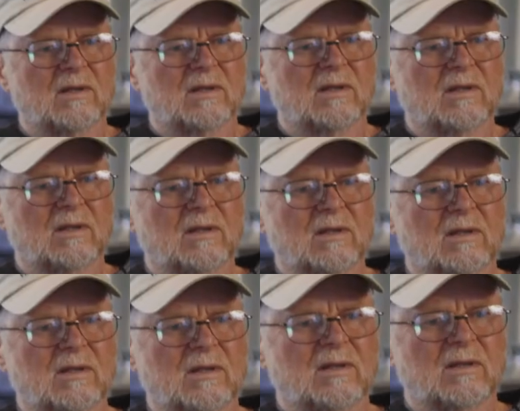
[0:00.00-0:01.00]

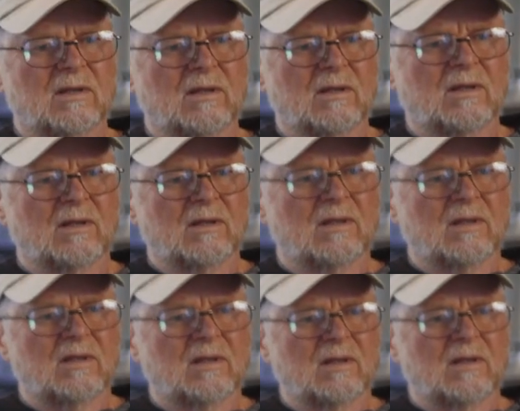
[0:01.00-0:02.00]

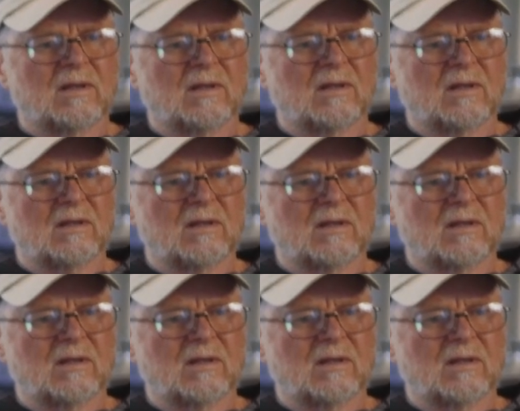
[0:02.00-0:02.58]
(not speaking)